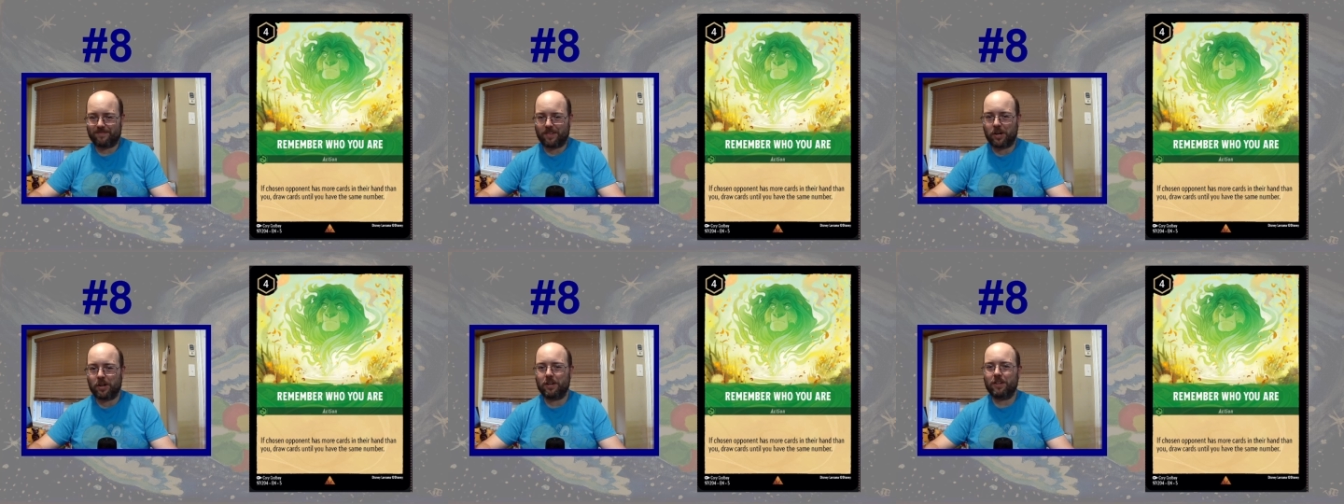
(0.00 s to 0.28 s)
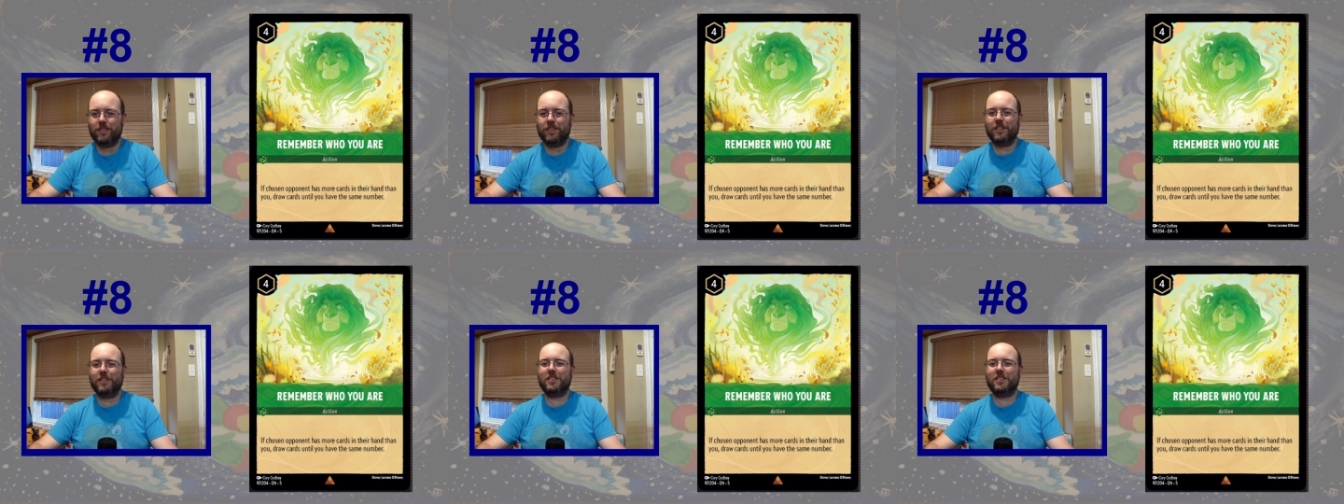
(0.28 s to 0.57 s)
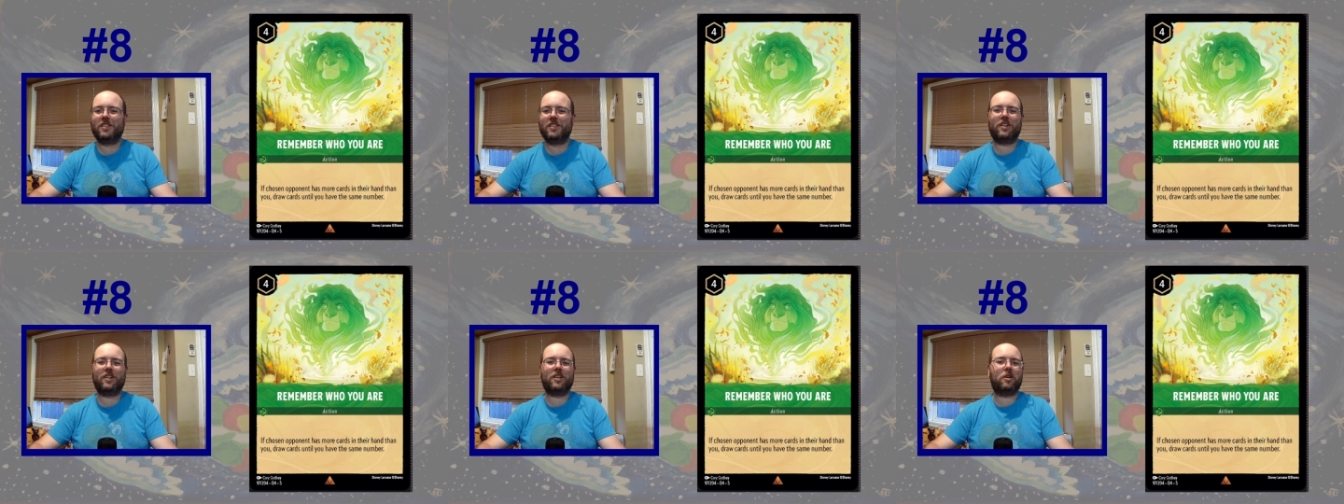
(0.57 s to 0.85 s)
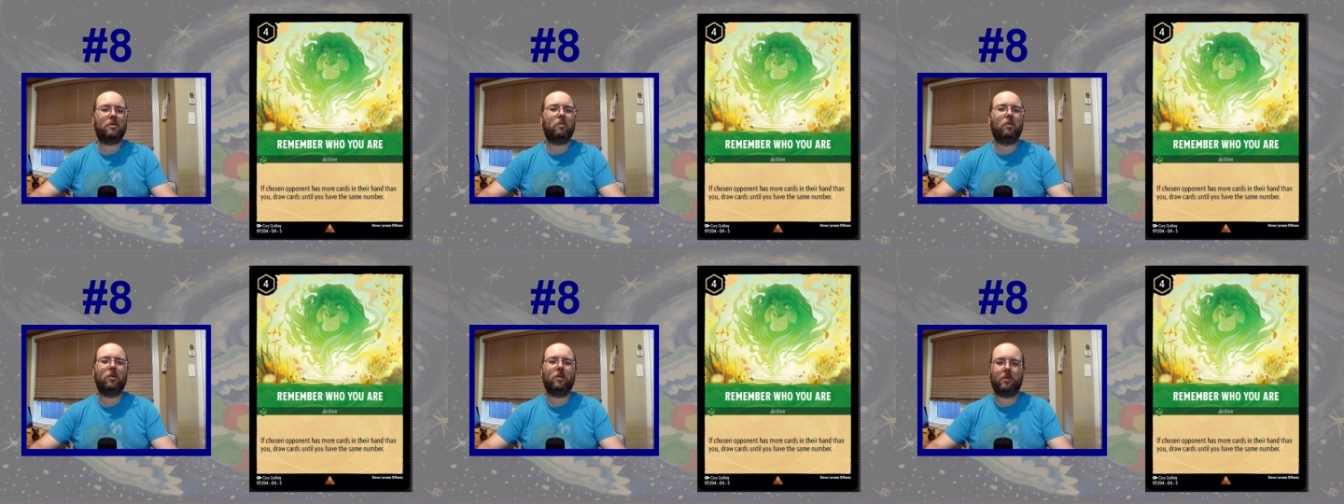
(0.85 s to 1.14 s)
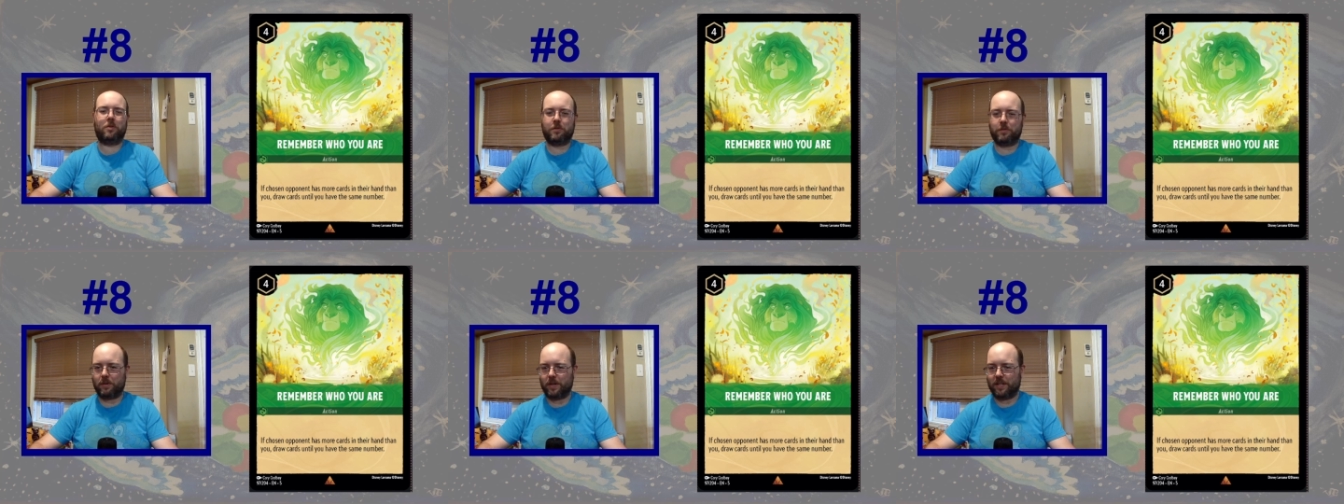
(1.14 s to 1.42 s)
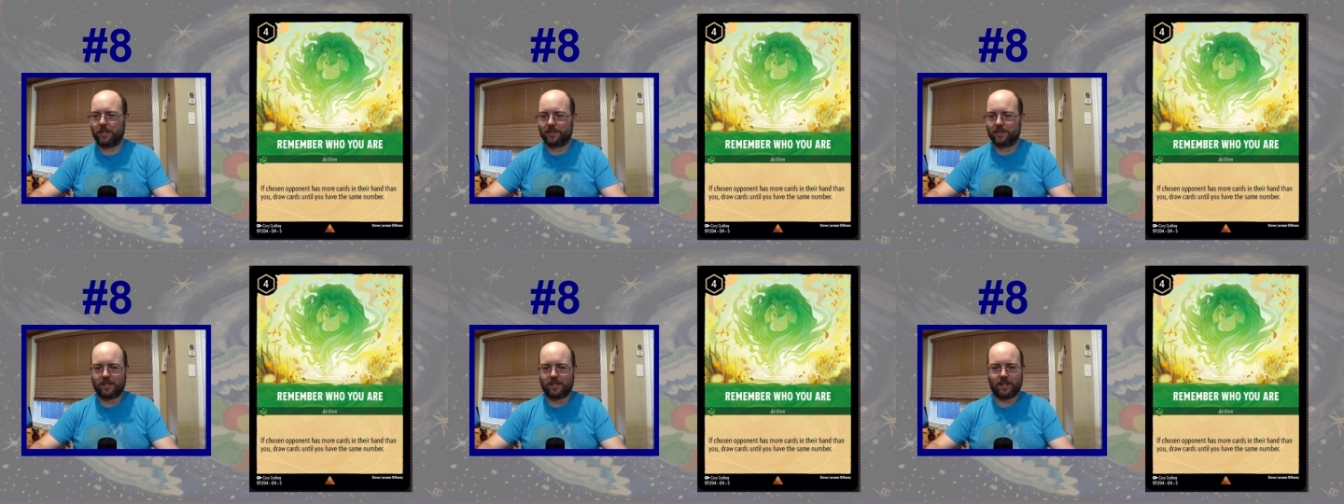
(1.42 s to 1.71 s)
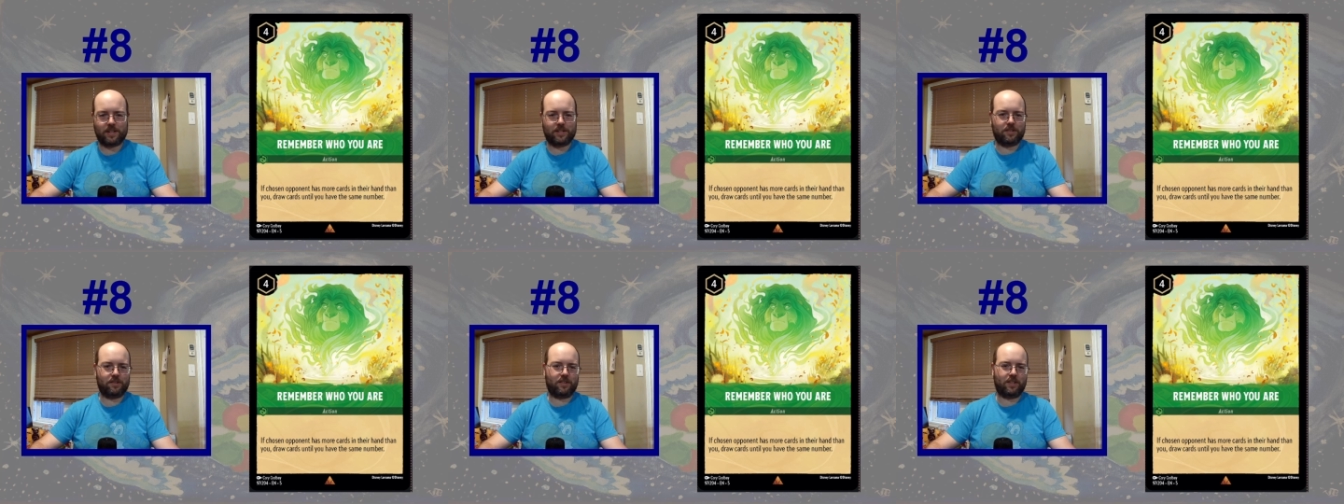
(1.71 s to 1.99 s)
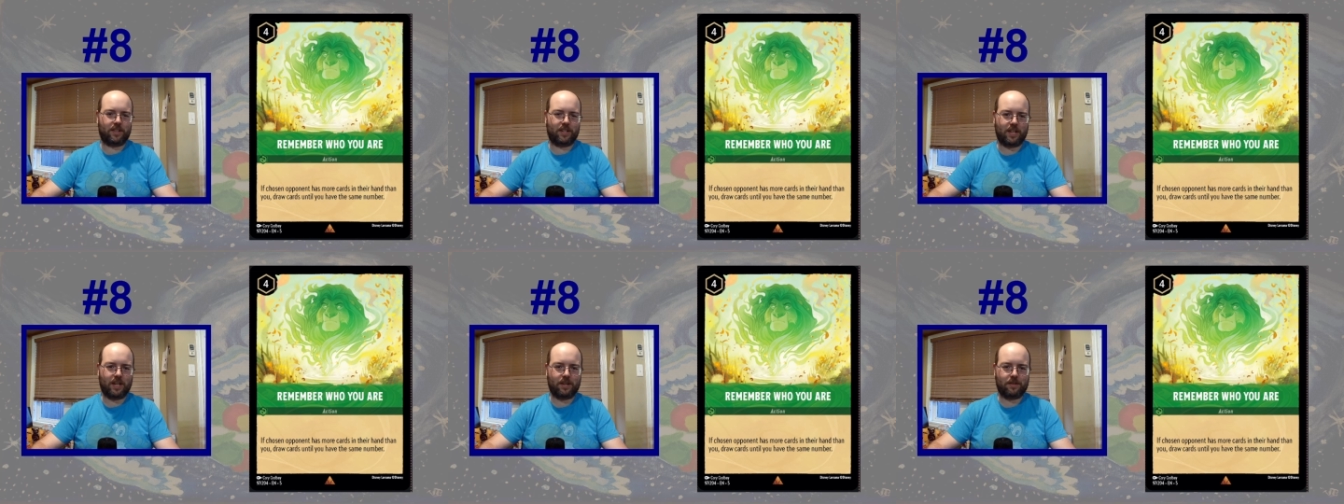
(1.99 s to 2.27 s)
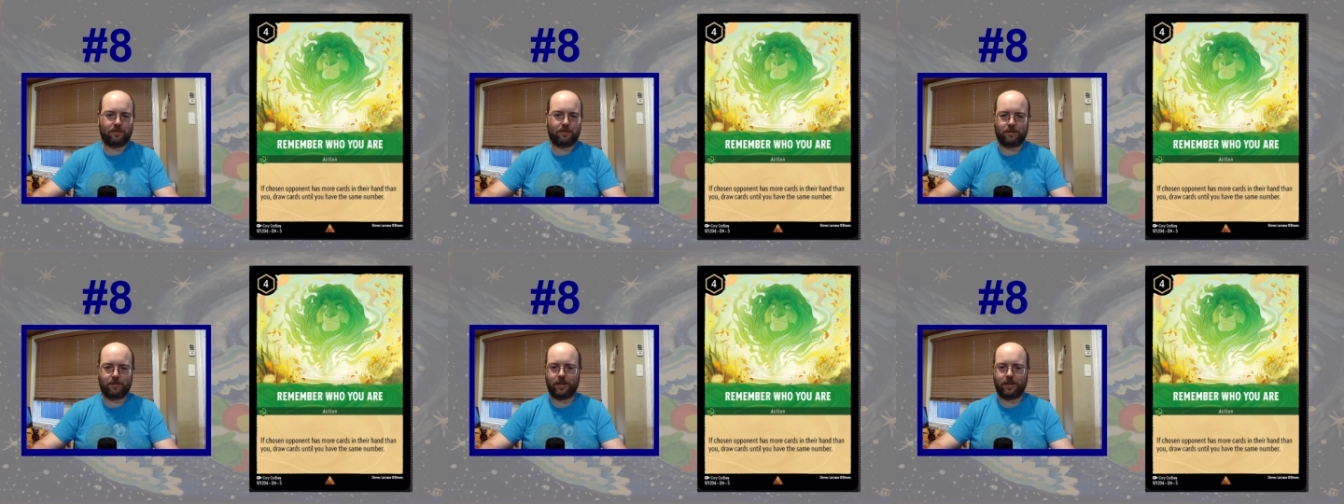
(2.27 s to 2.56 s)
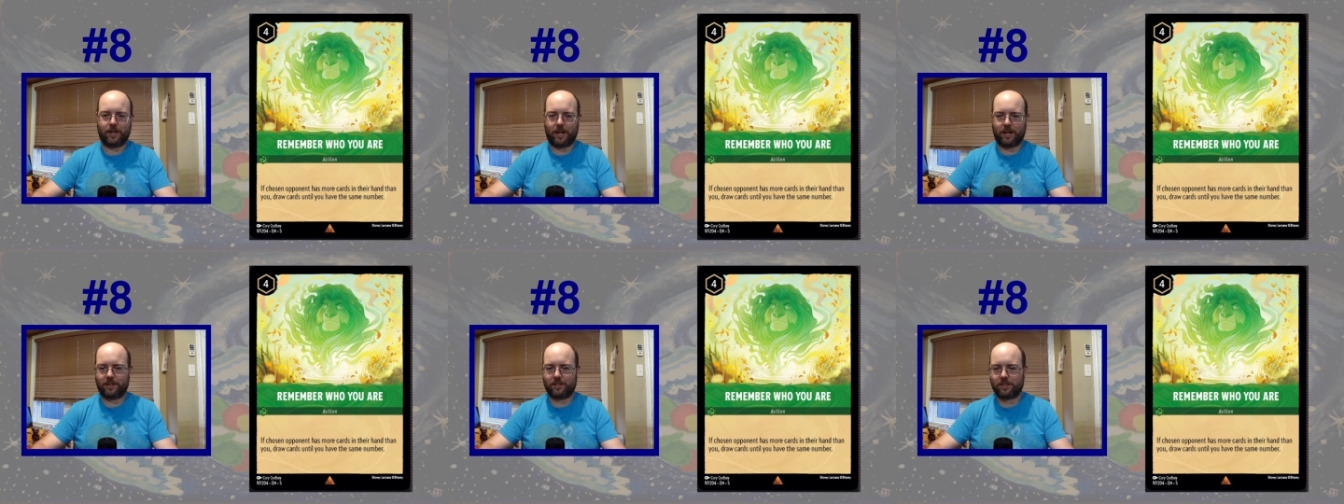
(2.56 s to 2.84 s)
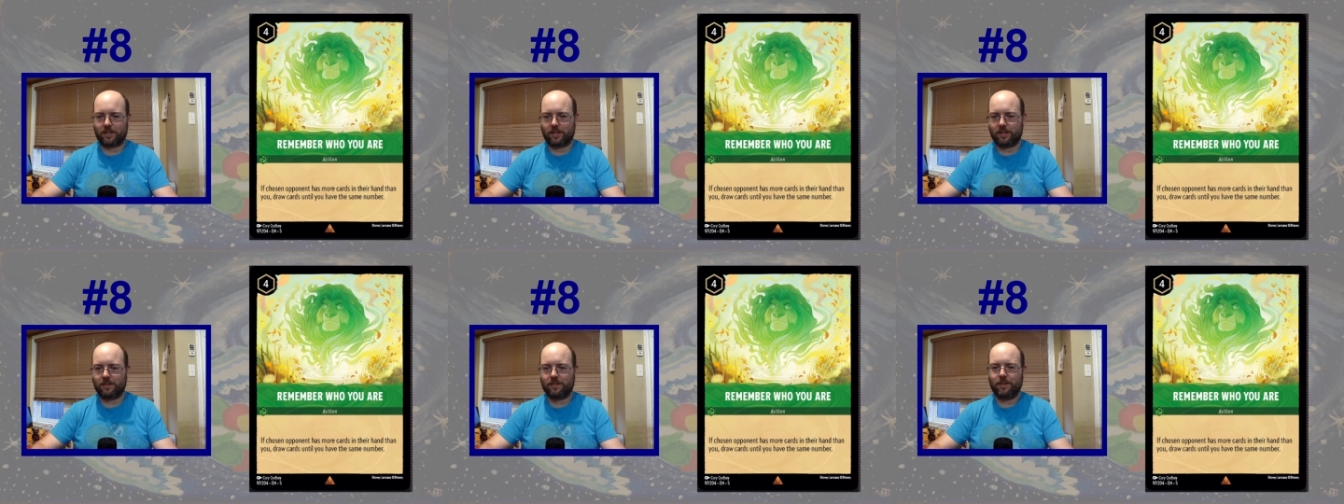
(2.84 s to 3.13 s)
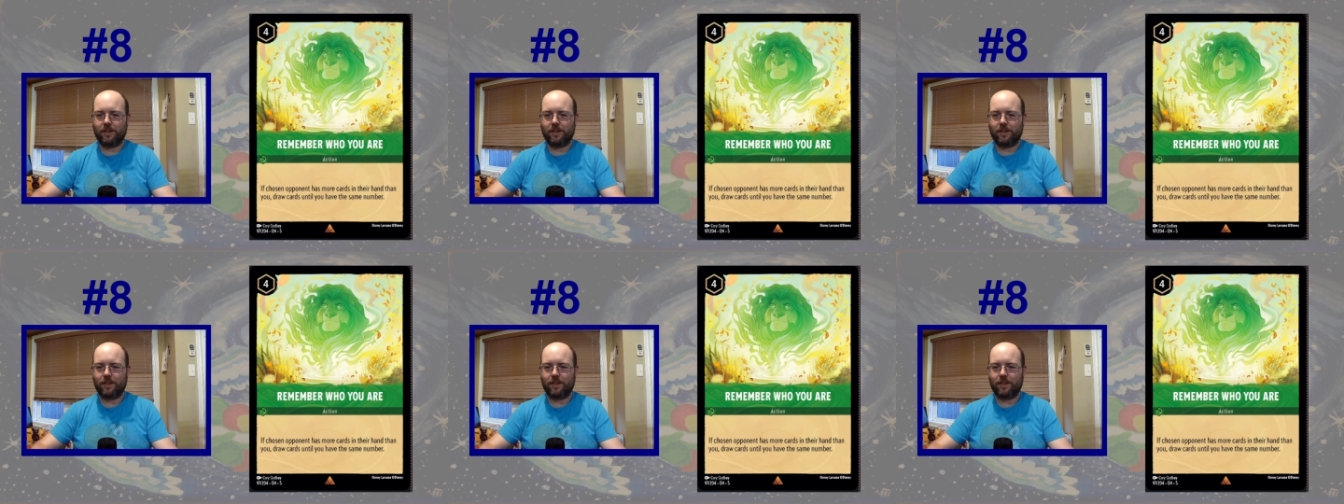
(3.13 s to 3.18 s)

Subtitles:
undesirable traits as you can get for an action.